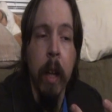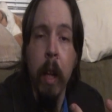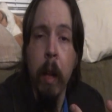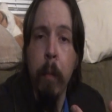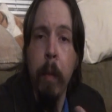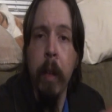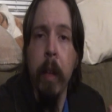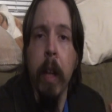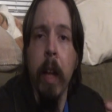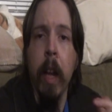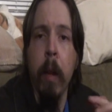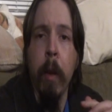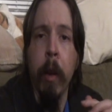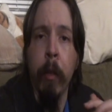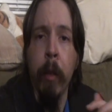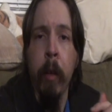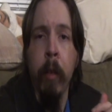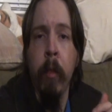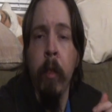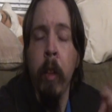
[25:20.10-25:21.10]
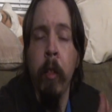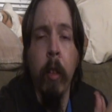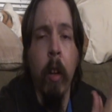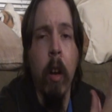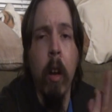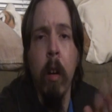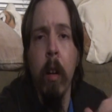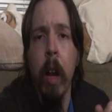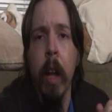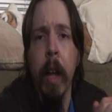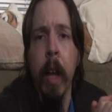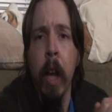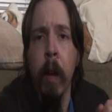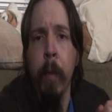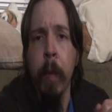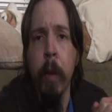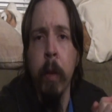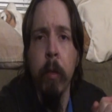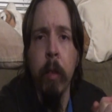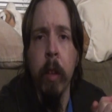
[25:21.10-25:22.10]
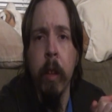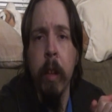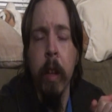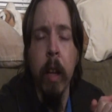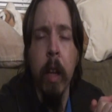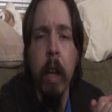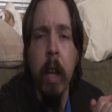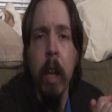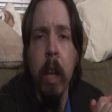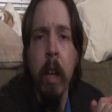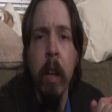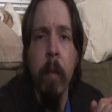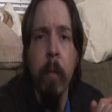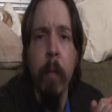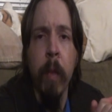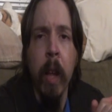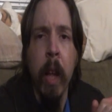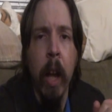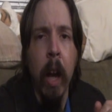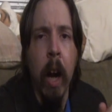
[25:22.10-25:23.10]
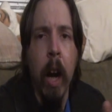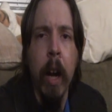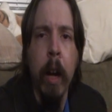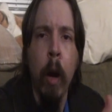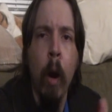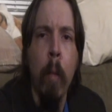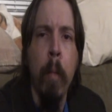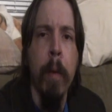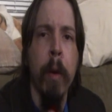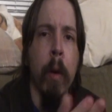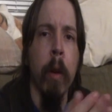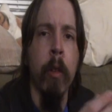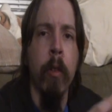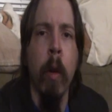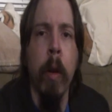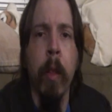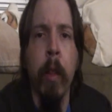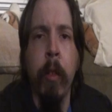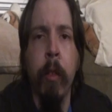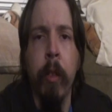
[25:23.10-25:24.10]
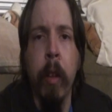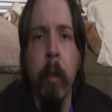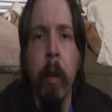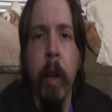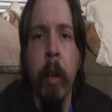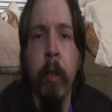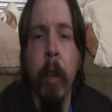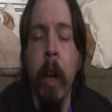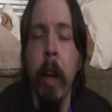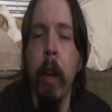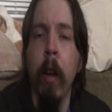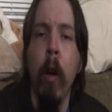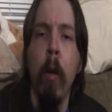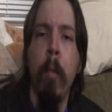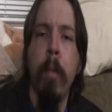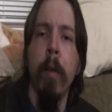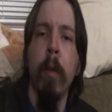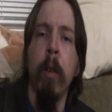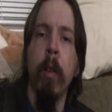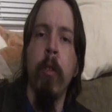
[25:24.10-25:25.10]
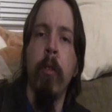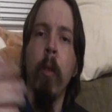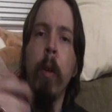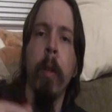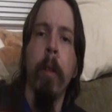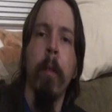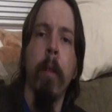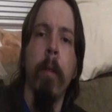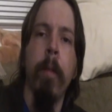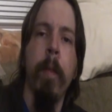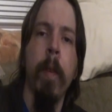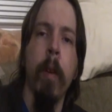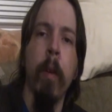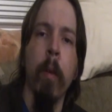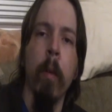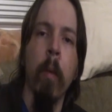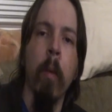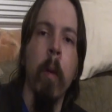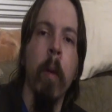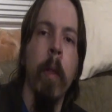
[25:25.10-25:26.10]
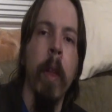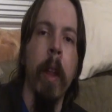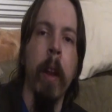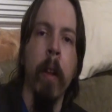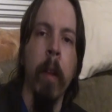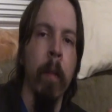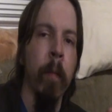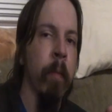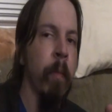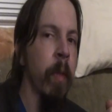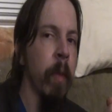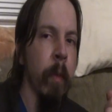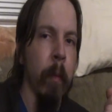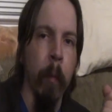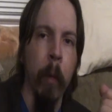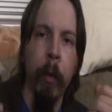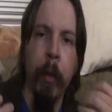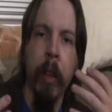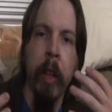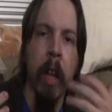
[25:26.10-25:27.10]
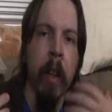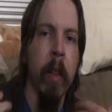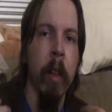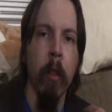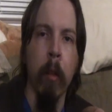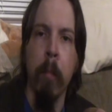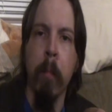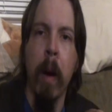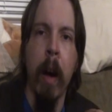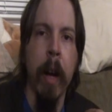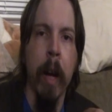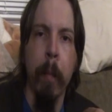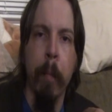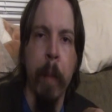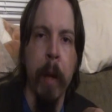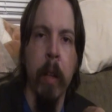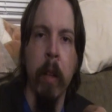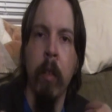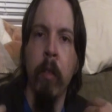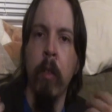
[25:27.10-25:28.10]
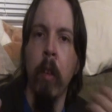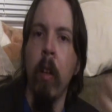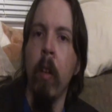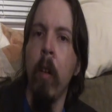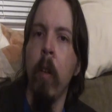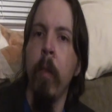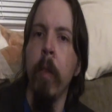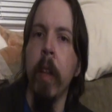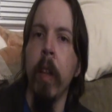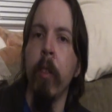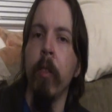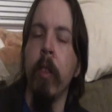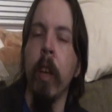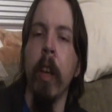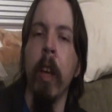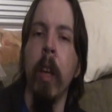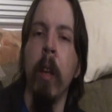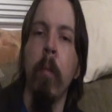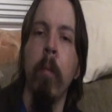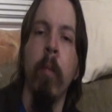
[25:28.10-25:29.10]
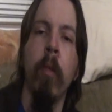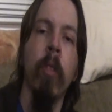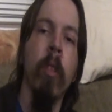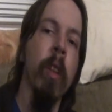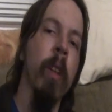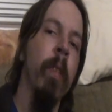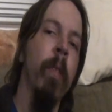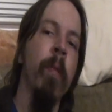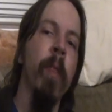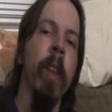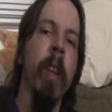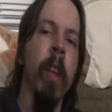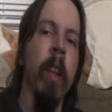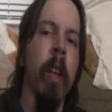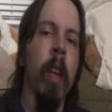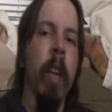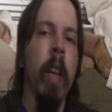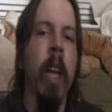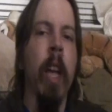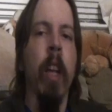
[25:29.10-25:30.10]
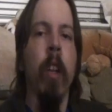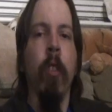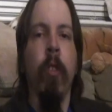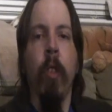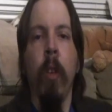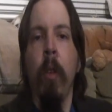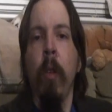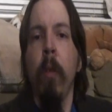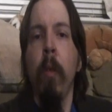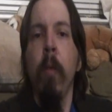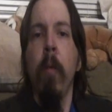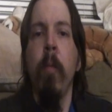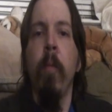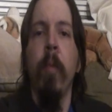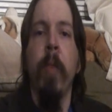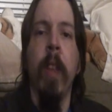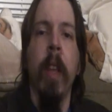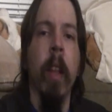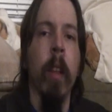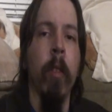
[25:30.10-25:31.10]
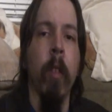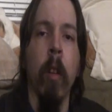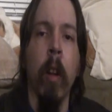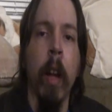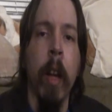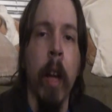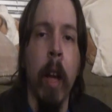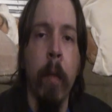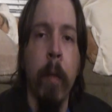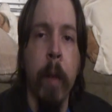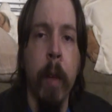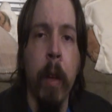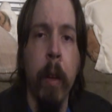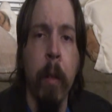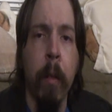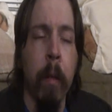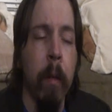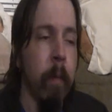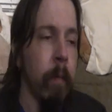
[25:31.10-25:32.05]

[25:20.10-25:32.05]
But anyways, friends, that's all I have for you today. I hope you enjoyed this series. I hope you enjoy the review. And once again, these are my opinions on these games. So, that's all I have for you.